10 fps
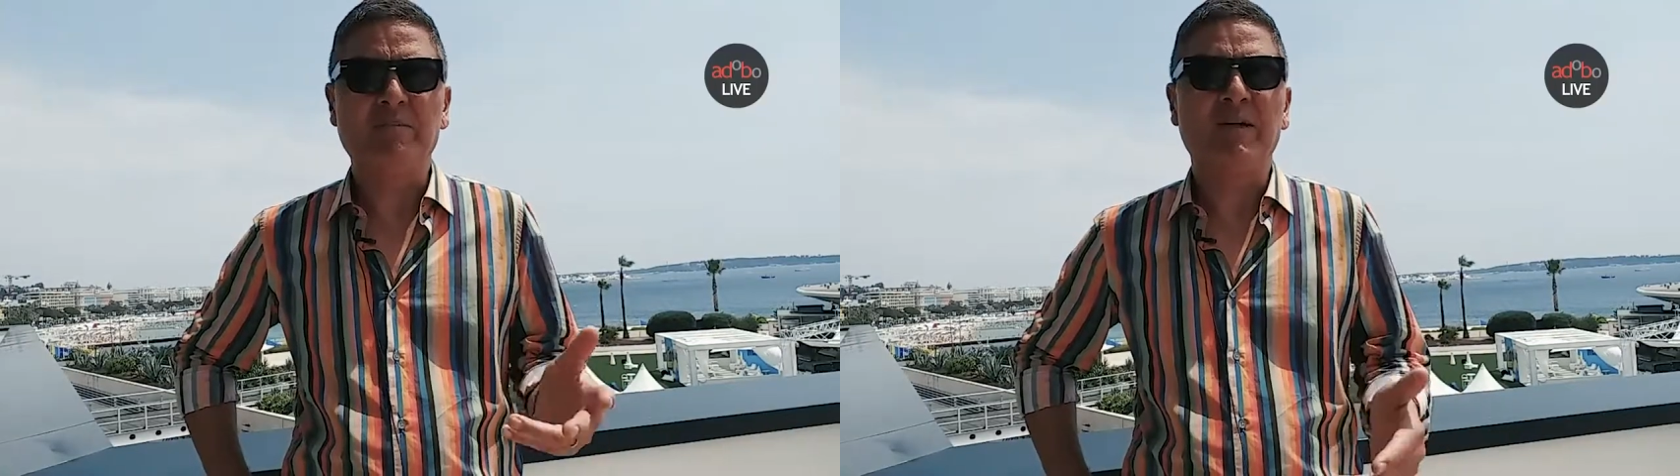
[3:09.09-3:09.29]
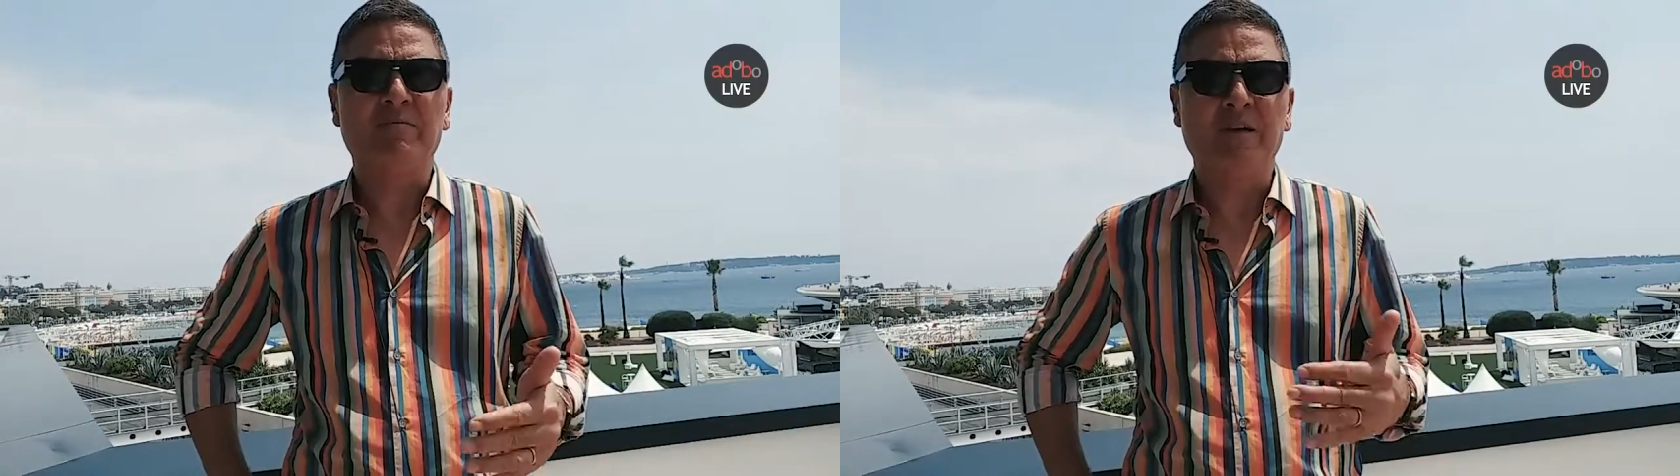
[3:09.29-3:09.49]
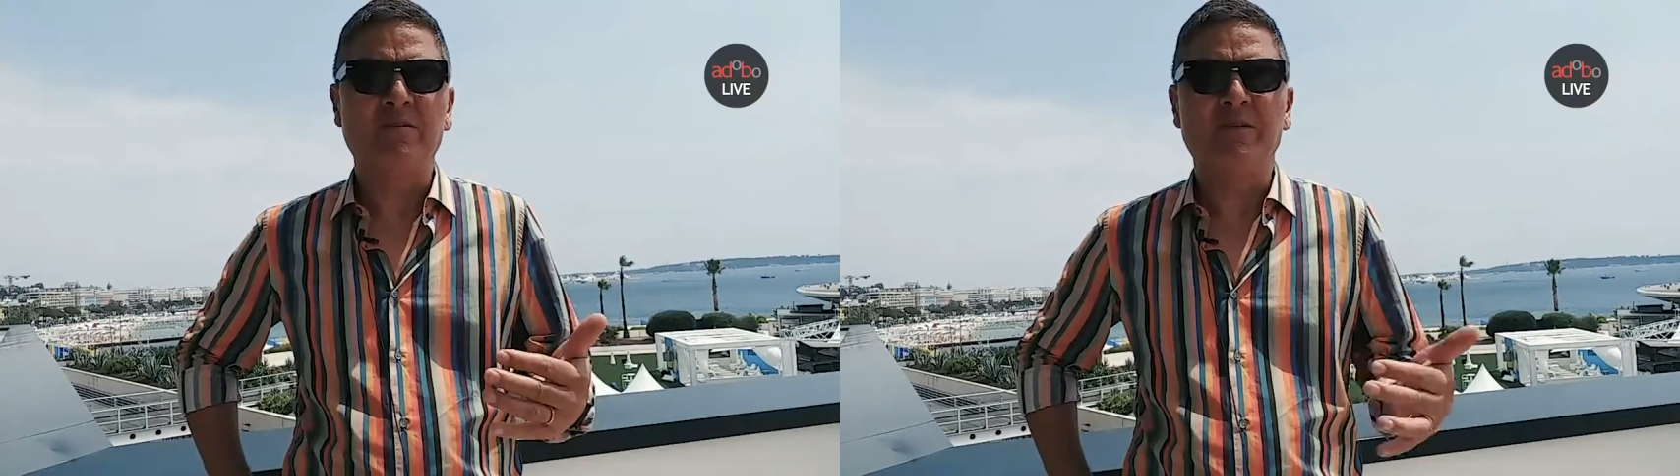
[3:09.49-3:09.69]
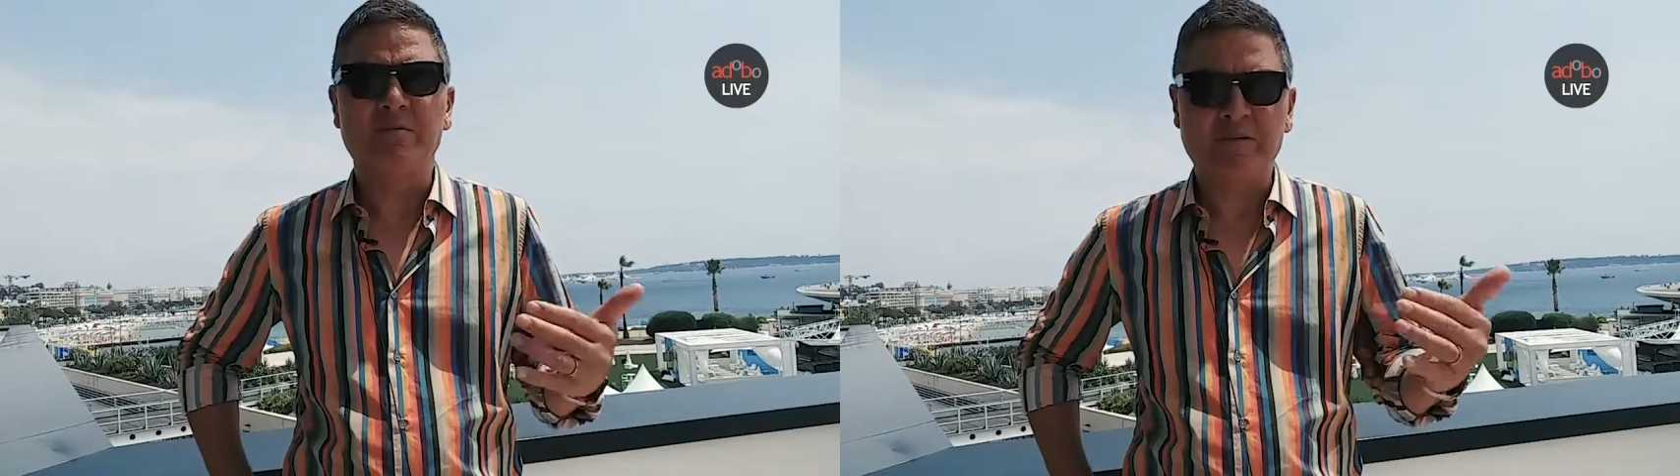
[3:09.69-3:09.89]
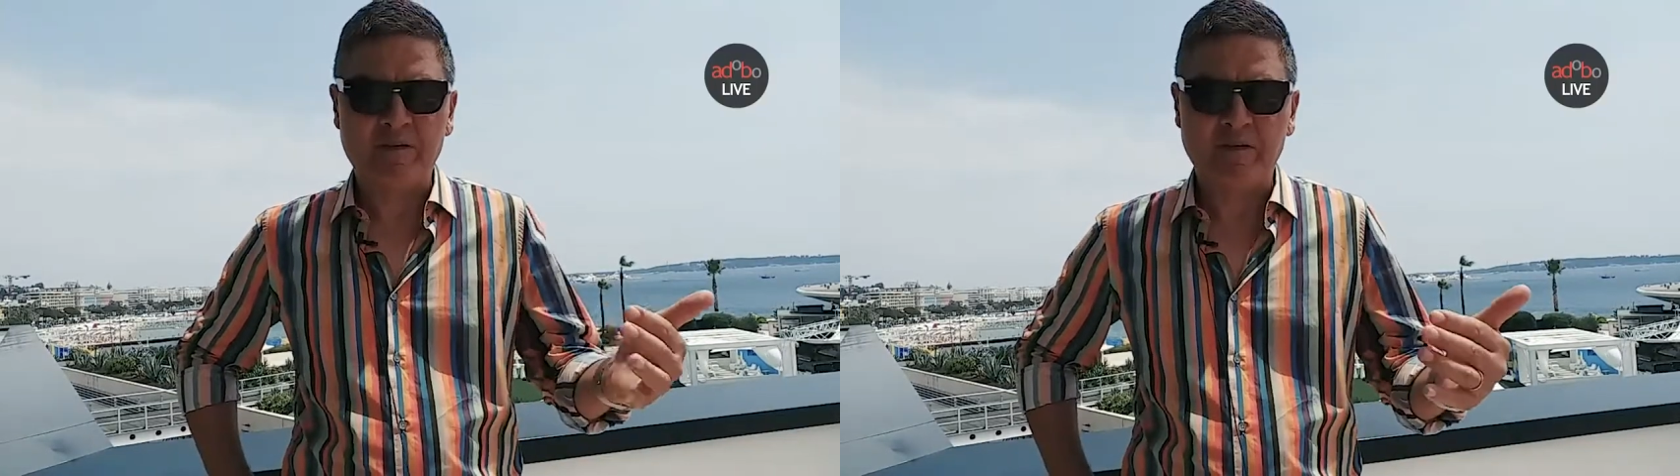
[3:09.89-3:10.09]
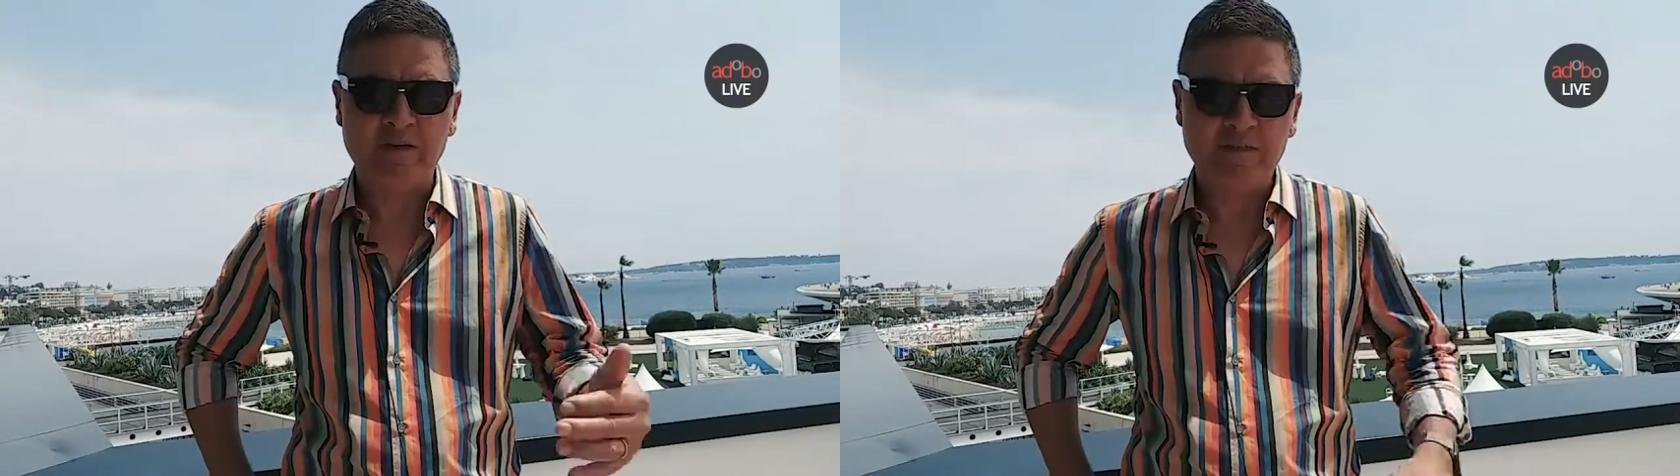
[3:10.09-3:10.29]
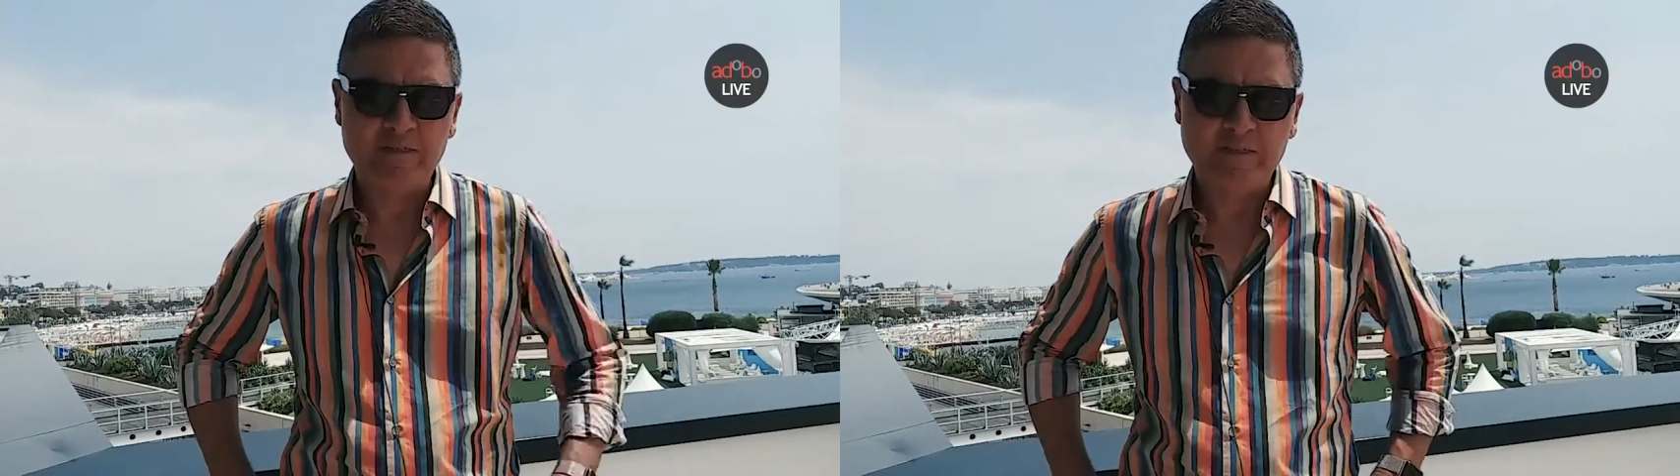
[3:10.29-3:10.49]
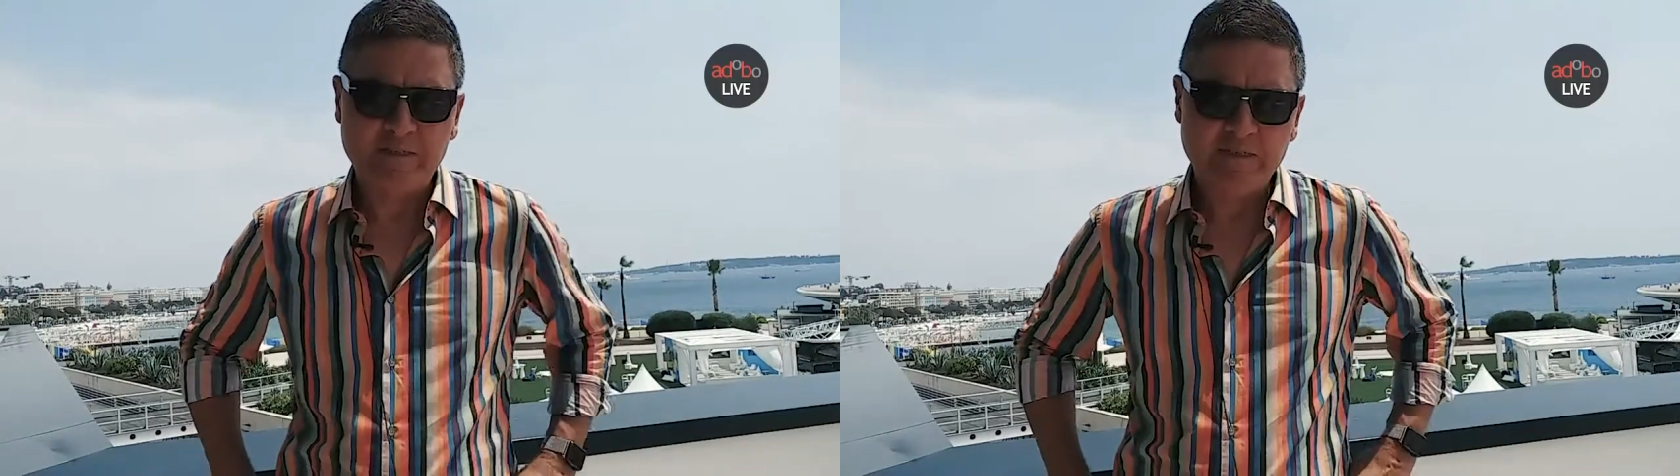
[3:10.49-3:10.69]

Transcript: came out of BBDO London.